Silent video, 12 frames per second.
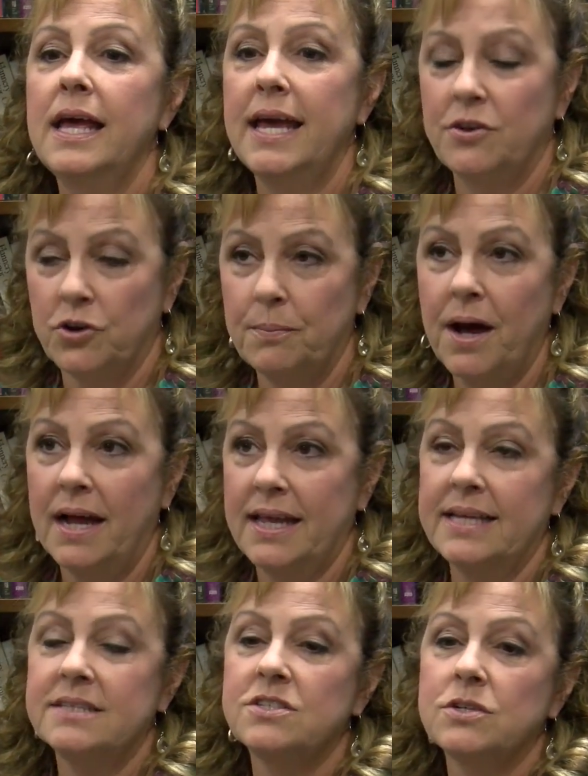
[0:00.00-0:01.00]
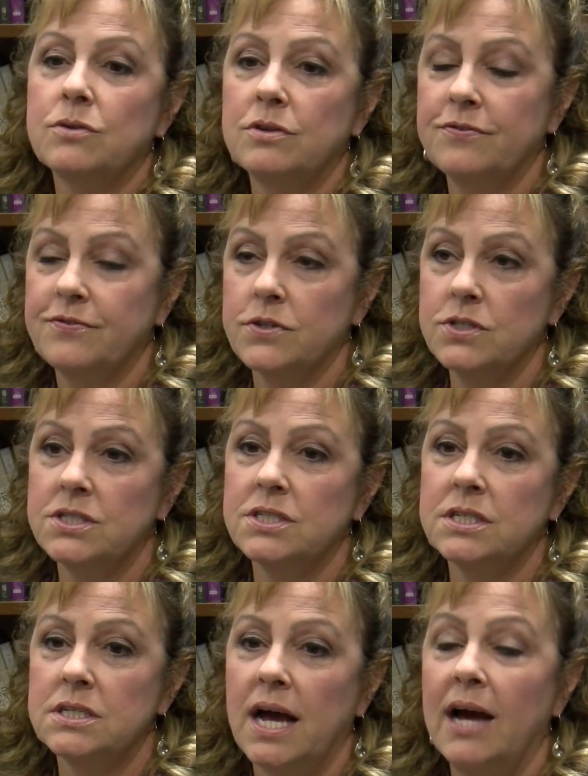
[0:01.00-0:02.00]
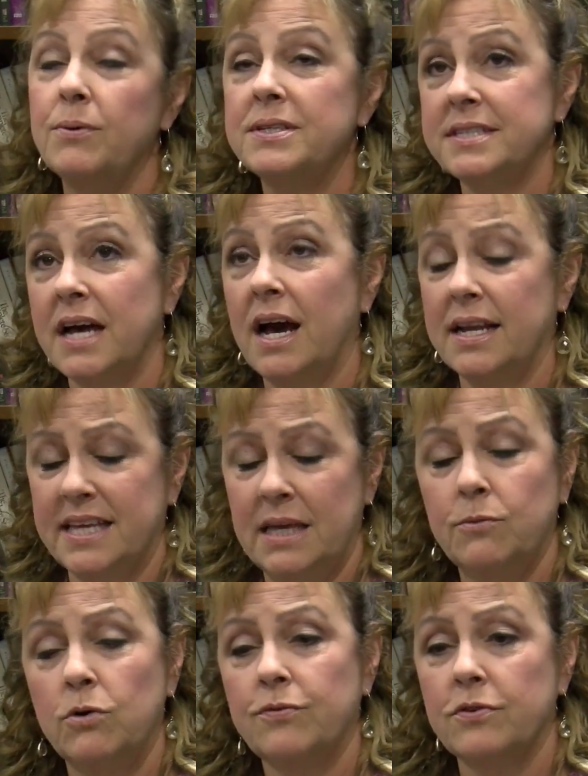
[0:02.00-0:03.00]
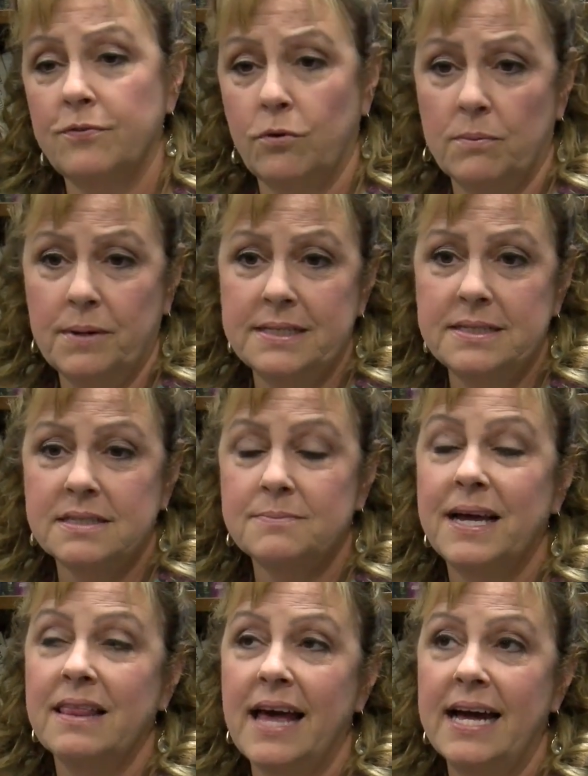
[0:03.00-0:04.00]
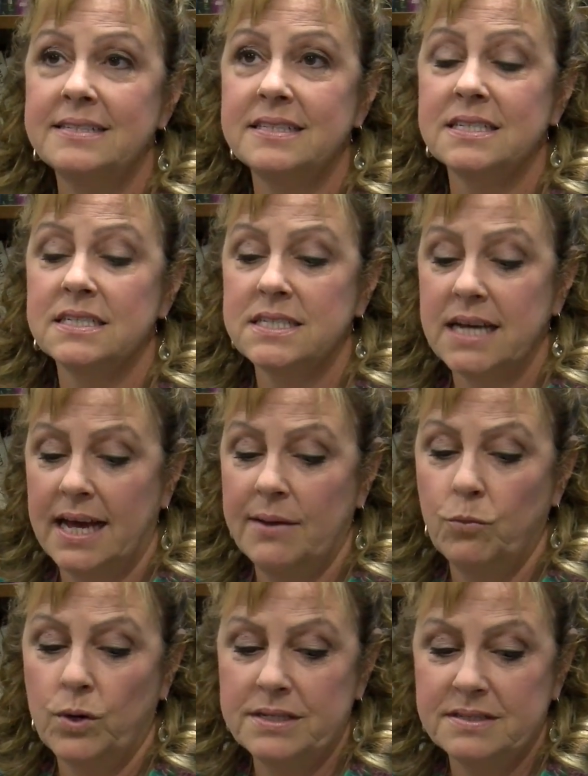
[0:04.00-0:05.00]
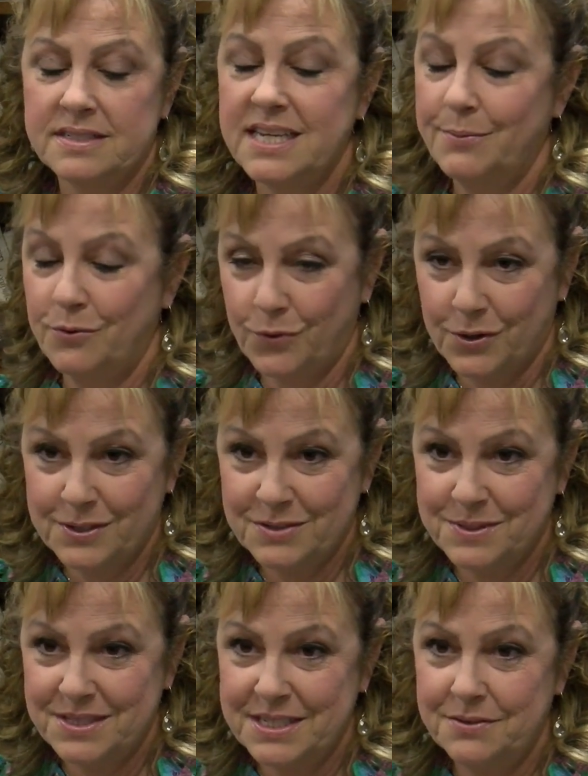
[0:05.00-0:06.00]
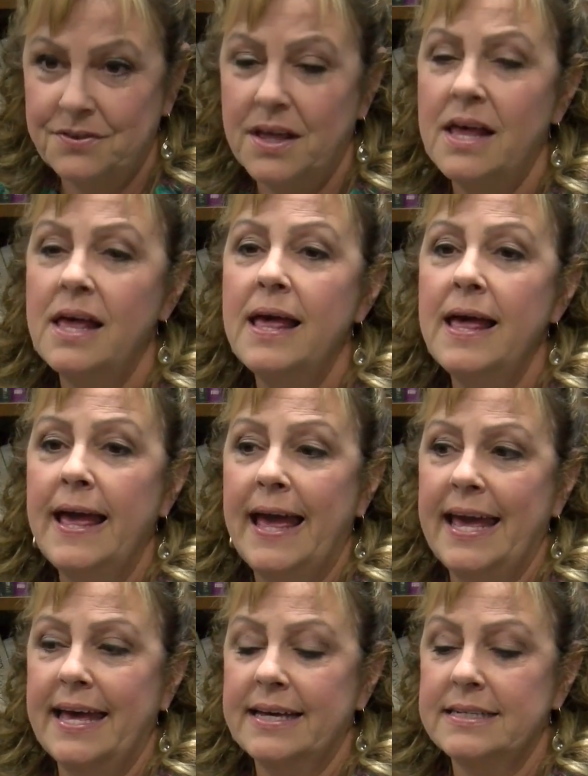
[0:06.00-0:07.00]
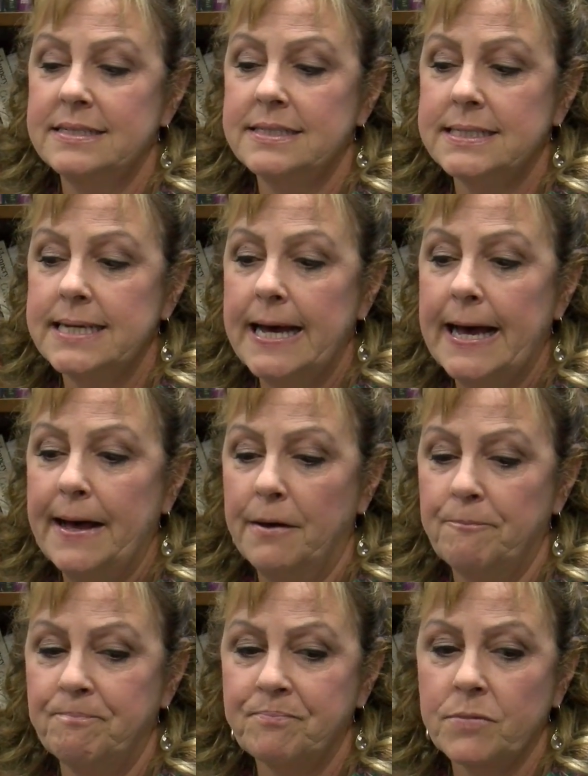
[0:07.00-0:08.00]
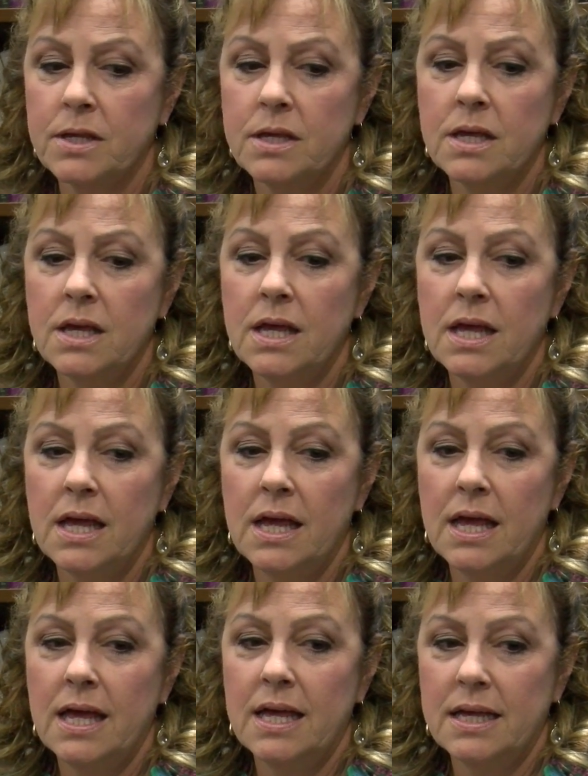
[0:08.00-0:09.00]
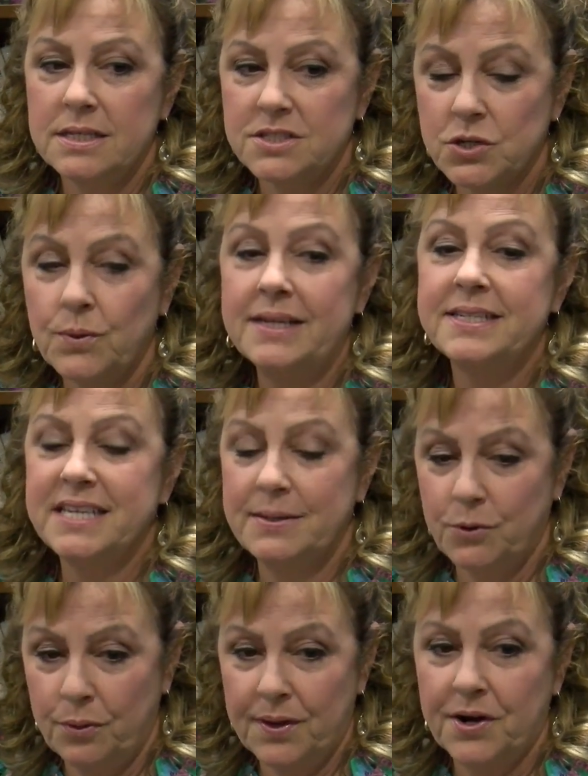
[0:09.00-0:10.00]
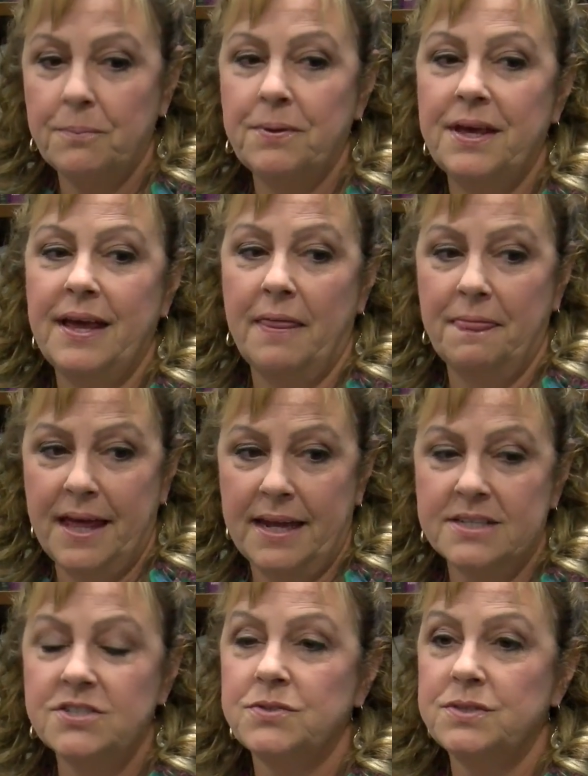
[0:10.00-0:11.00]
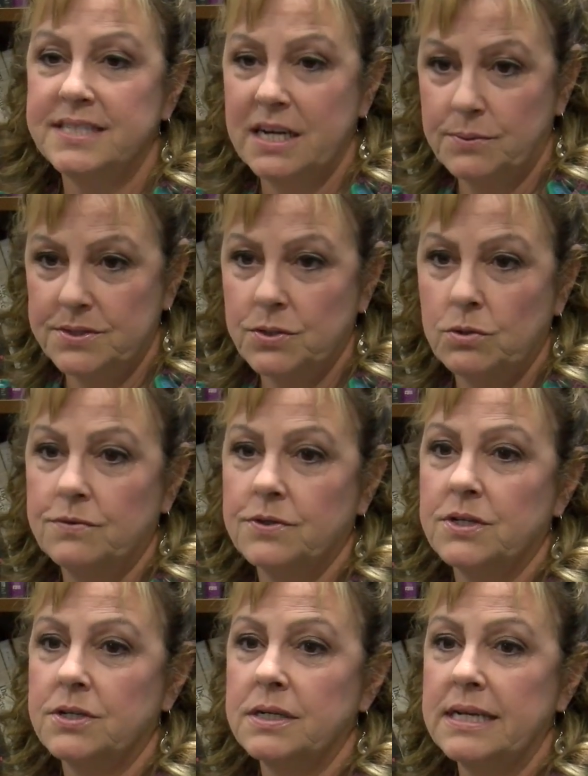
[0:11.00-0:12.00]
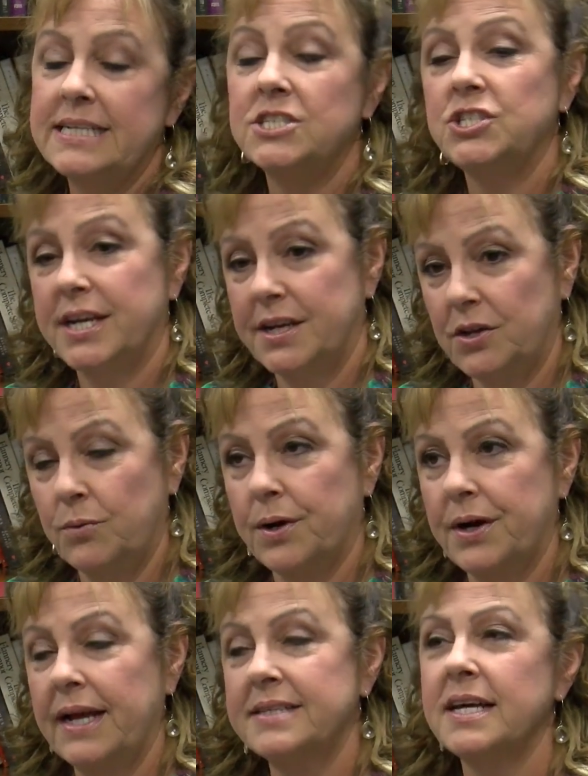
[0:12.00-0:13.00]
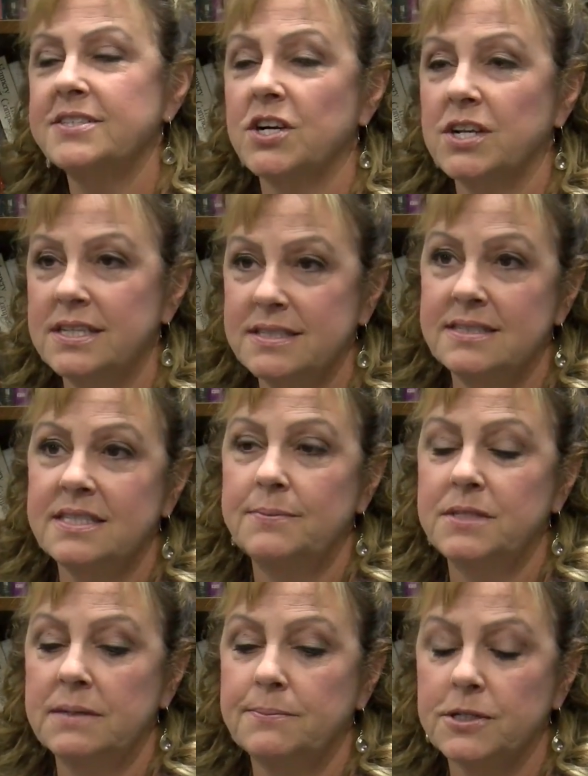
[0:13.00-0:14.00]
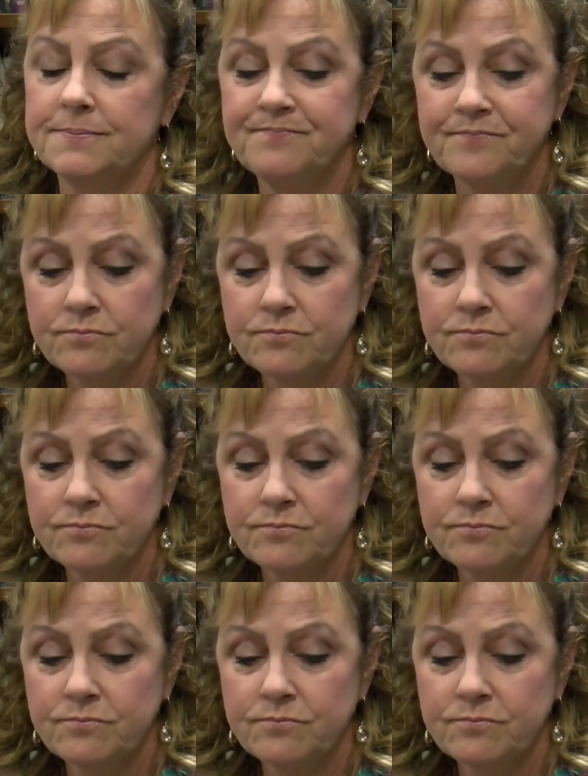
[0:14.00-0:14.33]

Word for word: in your body. And so the first, I was on chemo for four months. My last time was the day before Christmas Eve. And um, so I did chemotherapy. And then as soon as that was over in January, I, I, started this in September.